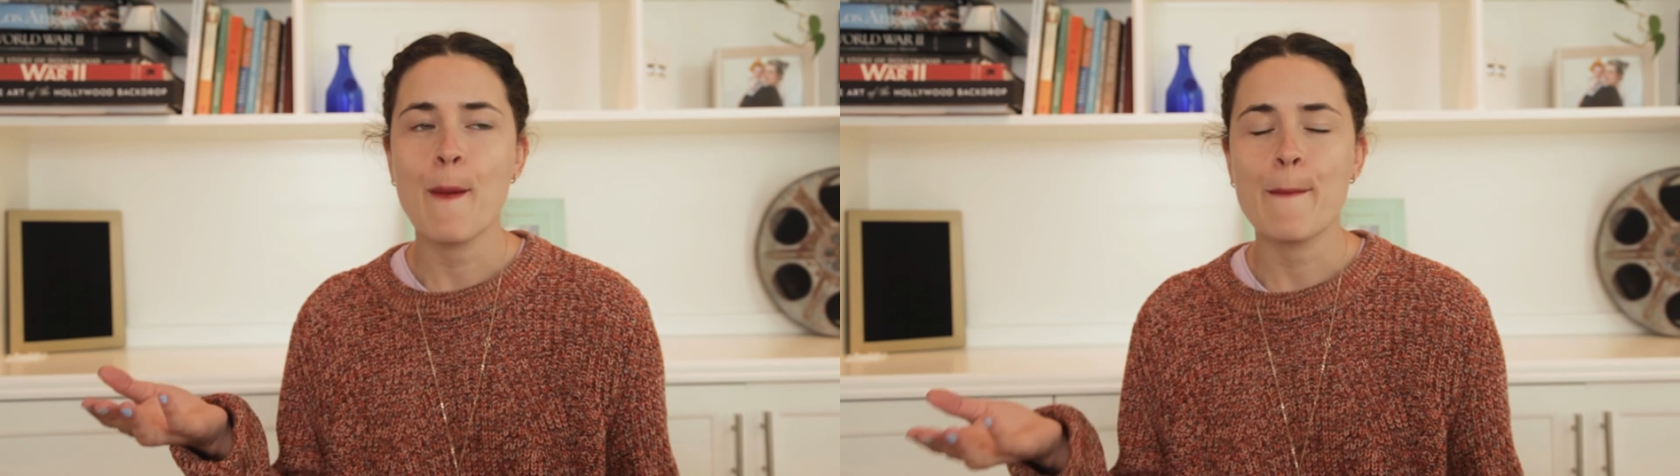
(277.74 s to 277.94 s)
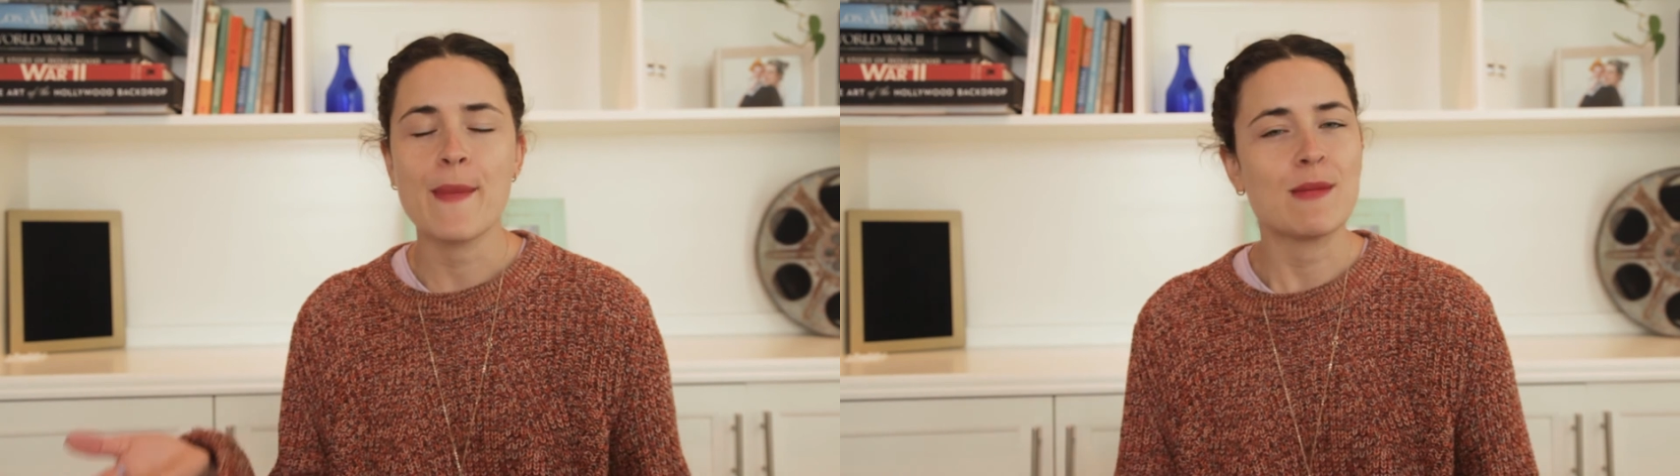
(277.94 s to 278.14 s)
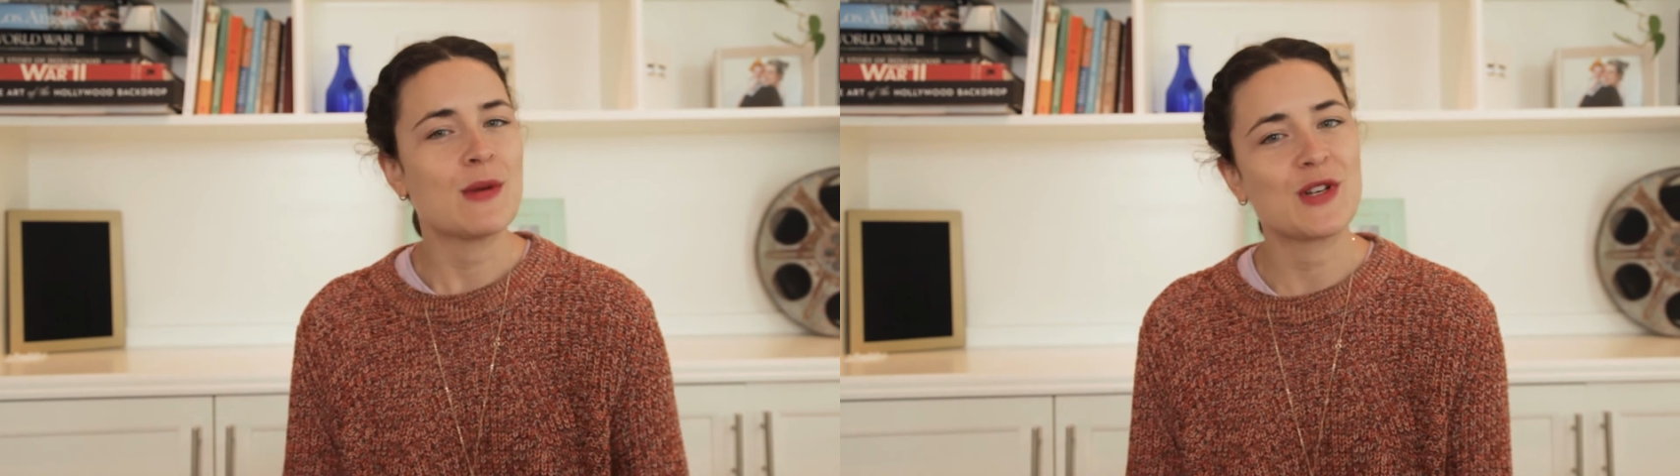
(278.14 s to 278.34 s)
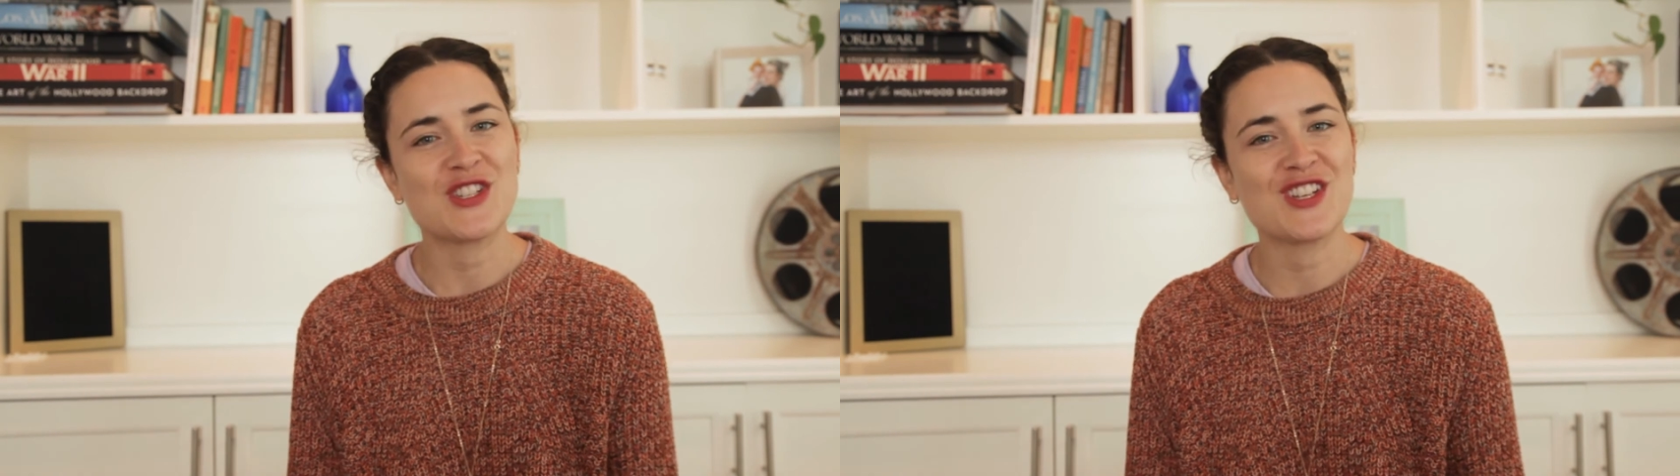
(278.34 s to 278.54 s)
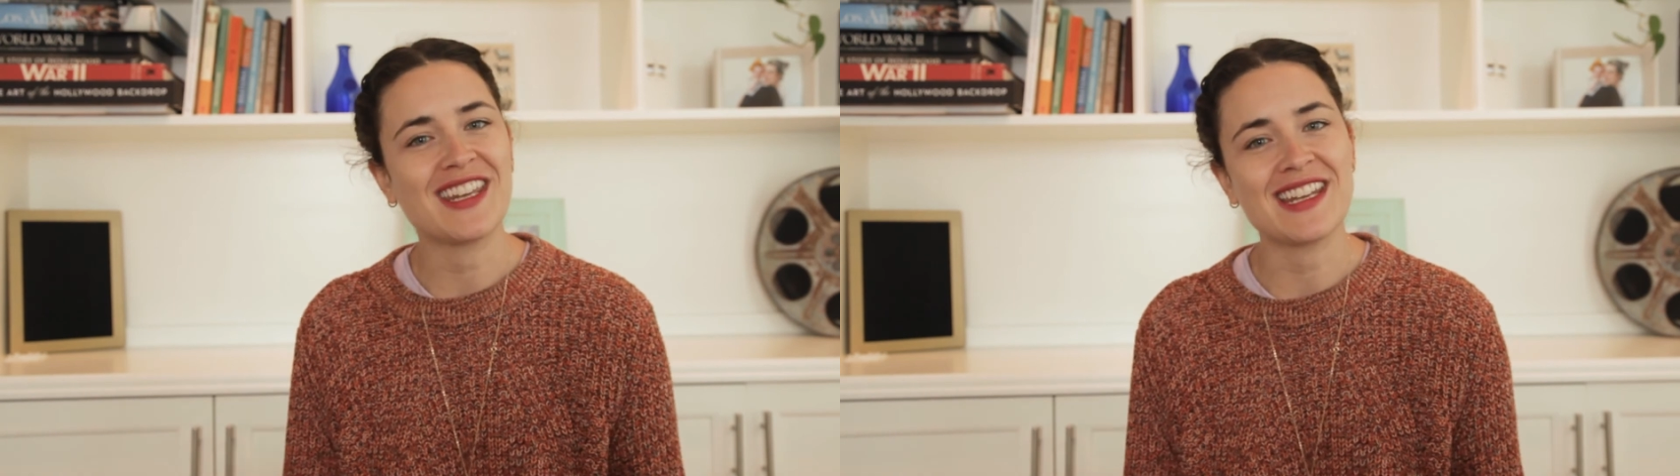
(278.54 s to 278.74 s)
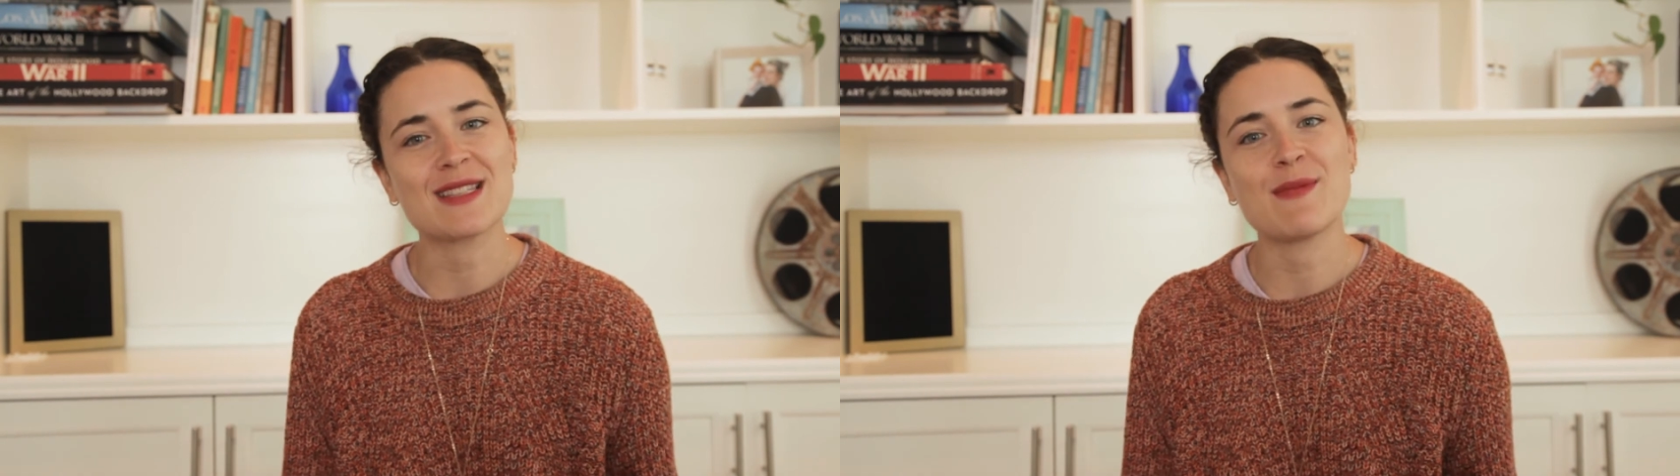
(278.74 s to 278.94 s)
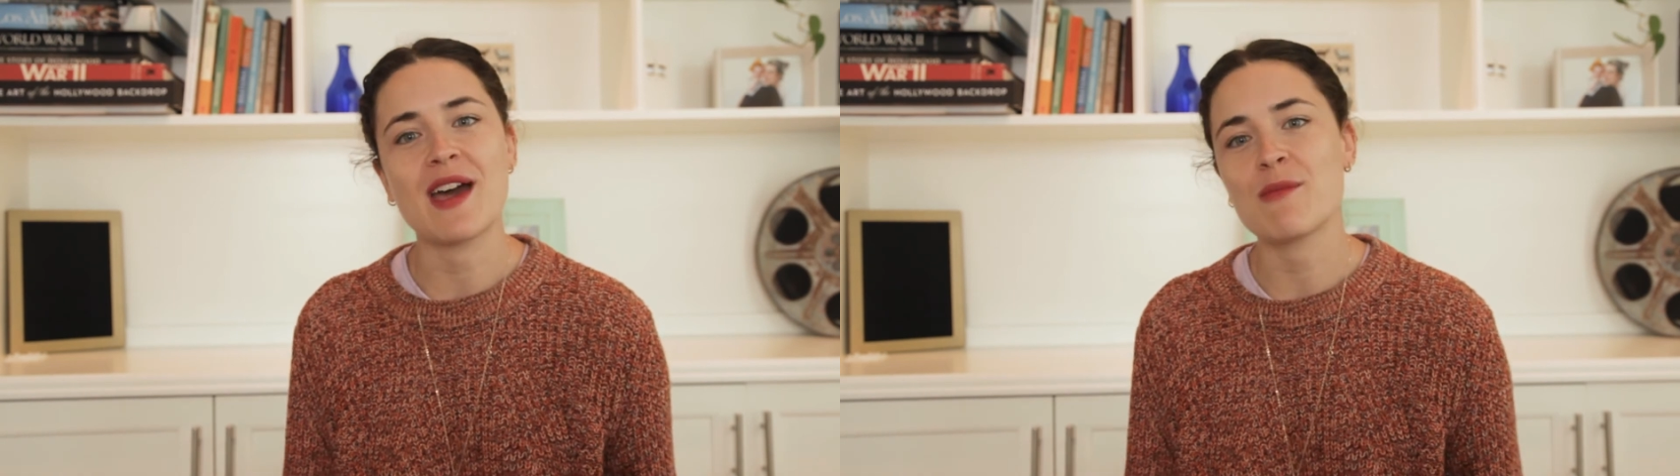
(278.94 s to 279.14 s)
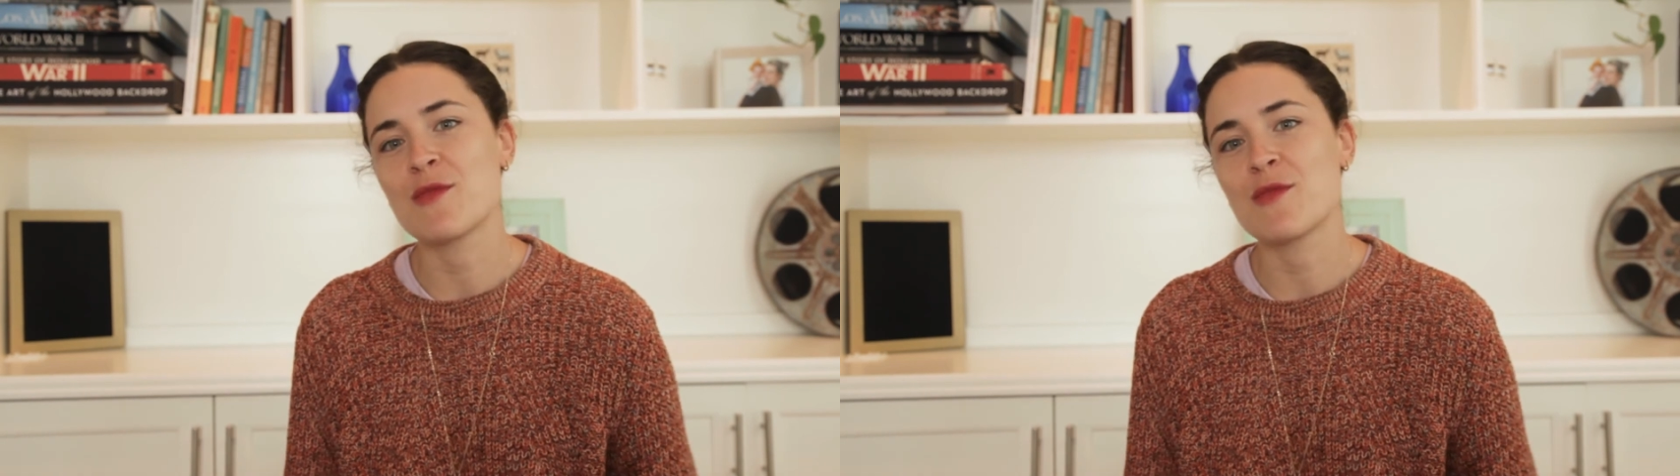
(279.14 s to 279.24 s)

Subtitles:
maybe what you can expect